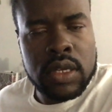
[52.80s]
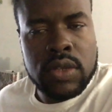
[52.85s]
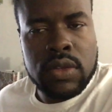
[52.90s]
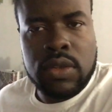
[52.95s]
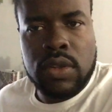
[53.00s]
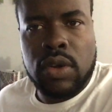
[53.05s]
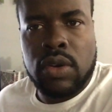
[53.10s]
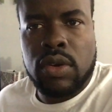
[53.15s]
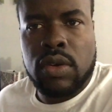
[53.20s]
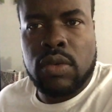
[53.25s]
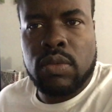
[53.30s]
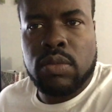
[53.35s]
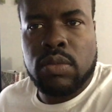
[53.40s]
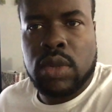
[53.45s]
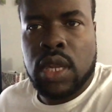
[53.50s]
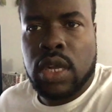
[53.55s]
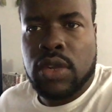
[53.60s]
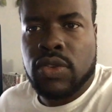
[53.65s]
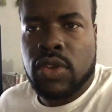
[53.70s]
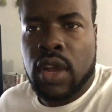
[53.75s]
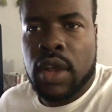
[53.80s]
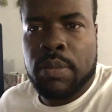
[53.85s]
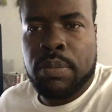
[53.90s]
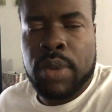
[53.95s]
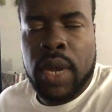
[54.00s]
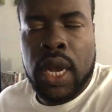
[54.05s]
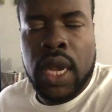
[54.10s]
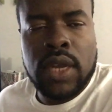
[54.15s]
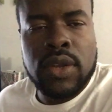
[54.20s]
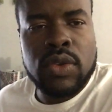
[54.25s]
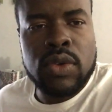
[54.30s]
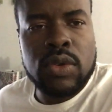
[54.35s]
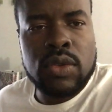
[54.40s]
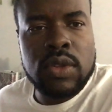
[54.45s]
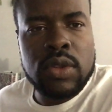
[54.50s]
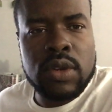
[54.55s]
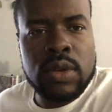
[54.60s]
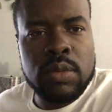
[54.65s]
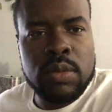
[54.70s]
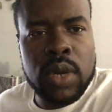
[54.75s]
So, me da try point
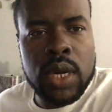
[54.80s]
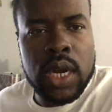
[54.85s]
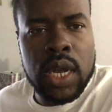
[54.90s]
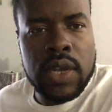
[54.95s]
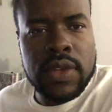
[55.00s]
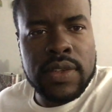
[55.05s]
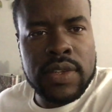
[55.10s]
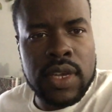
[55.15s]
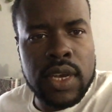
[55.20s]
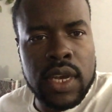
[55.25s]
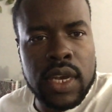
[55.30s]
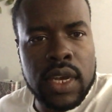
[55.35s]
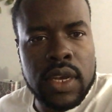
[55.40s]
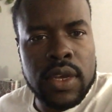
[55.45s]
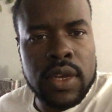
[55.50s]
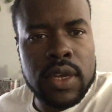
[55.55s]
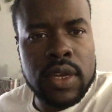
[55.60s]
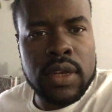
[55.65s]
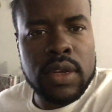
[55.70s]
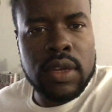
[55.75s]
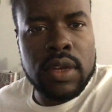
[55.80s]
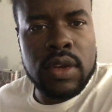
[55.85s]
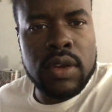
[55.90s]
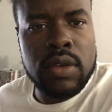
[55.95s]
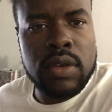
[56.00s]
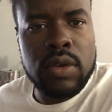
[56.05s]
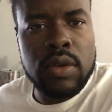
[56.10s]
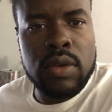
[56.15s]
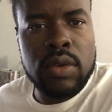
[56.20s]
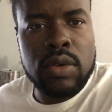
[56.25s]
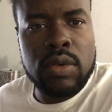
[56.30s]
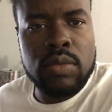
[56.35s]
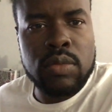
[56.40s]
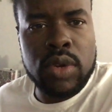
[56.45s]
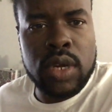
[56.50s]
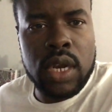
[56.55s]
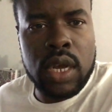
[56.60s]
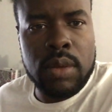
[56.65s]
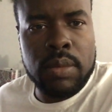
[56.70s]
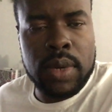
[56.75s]
out to the brother say, look,
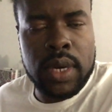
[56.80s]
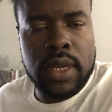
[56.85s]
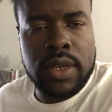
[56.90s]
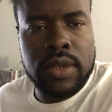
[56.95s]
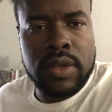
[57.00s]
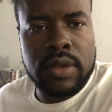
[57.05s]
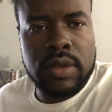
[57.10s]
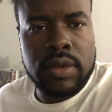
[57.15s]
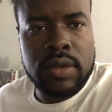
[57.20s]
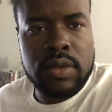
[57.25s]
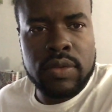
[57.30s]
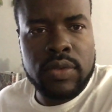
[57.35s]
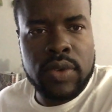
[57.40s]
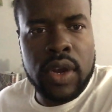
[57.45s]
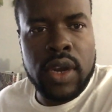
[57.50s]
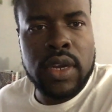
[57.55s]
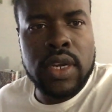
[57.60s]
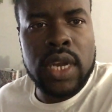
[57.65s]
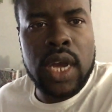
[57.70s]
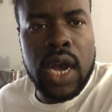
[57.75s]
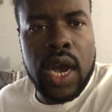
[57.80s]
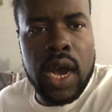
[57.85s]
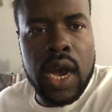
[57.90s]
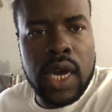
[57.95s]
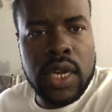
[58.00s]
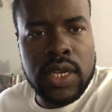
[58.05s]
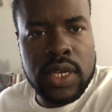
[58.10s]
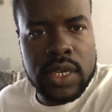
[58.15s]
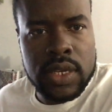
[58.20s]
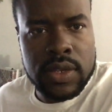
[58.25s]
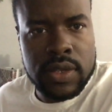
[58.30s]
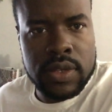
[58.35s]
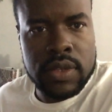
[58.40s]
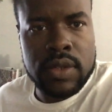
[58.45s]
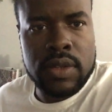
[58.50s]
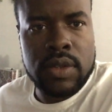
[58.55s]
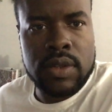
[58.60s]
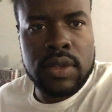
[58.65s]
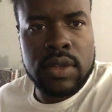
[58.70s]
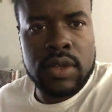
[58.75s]
brother man, foreign hard, yes,